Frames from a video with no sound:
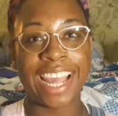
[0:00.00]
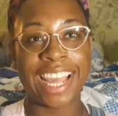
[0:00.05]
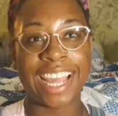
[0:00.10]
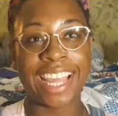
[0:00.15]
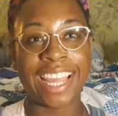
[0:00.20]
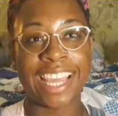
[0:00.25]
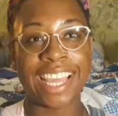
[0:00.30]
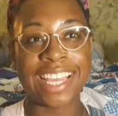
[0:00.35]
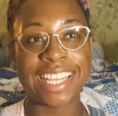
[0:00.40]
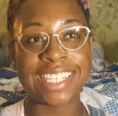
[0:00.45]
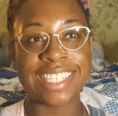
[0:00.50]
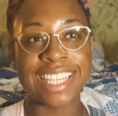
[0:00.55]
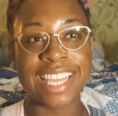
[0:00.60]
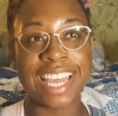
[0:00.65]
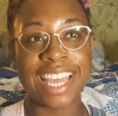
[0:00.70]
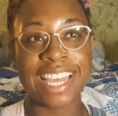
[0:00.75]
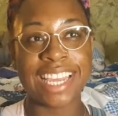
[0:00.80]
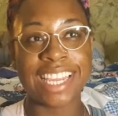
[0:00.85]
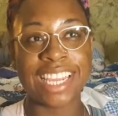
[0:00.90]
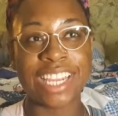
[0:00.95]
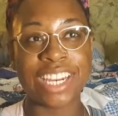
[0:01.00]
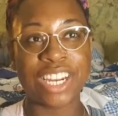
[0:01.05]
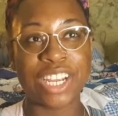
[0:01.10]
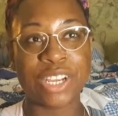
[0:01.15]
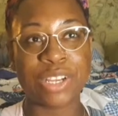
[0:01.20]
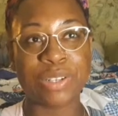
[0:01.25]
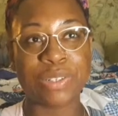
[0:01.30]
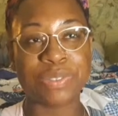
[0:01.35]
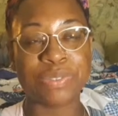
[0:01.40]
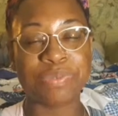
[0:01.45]
he's like, you
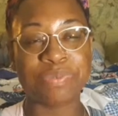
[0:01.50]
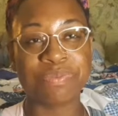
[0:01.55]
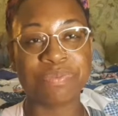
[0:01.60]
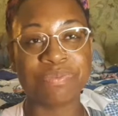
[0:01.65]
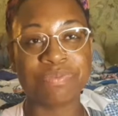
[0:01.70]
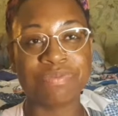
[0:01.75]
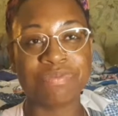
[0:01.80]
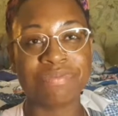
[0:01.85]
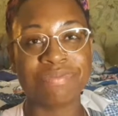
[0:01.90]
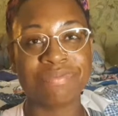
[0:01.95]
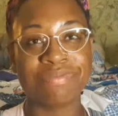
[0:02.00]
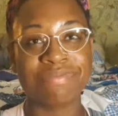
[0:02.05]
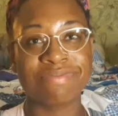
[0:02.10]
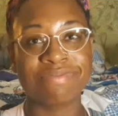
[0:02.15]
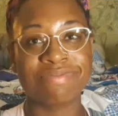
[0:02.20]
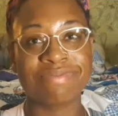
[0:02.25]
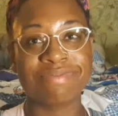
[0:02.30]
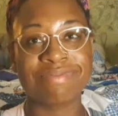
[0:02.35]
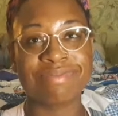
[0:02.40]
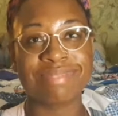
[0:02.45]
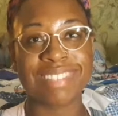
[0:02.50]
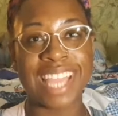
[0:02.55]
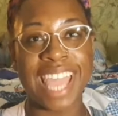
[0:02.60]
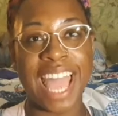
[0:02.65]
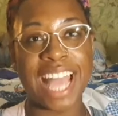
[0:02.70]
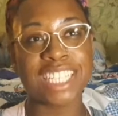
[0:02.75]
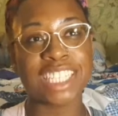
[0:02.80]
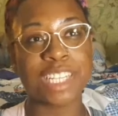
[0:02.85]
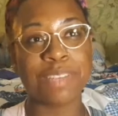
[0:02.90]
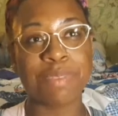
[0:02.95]
know,
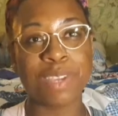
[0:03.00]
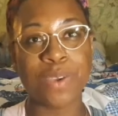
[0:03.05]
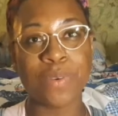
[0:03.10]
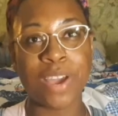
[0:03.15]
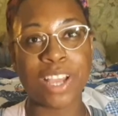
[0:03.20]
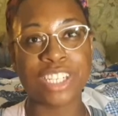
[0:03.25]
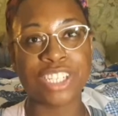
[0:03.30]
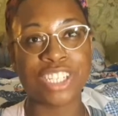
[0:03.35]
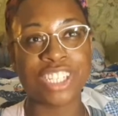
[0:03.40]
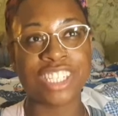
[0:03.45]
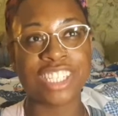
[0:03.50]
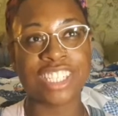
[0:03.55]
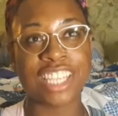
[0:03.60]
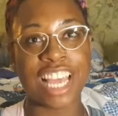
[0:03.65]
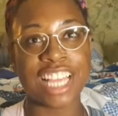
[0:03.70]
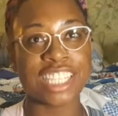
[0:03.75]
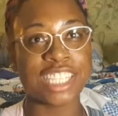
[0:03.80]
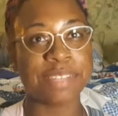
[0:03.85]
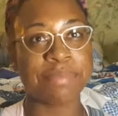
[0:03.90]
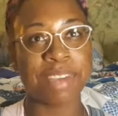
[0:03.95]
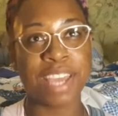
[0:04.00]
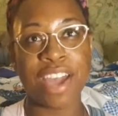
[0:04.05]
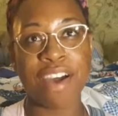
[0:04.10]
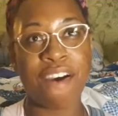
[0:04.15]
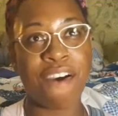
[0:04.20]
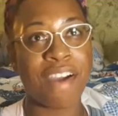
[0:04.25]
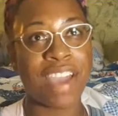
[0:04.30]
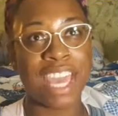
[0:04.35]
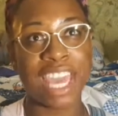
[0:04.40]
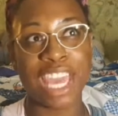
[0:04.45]
asking me questions, asking me how
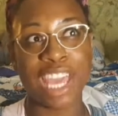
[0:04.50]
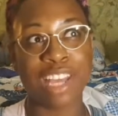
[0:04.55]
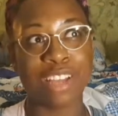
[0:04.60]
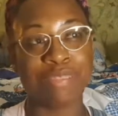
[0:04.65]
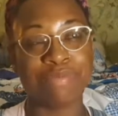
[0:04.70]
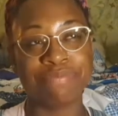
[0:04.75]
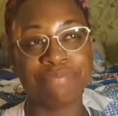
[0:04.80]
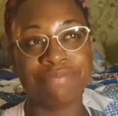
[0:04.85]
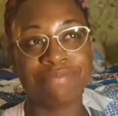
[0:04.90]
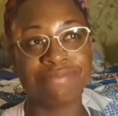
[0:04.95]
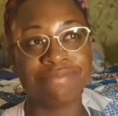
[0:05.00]
I am.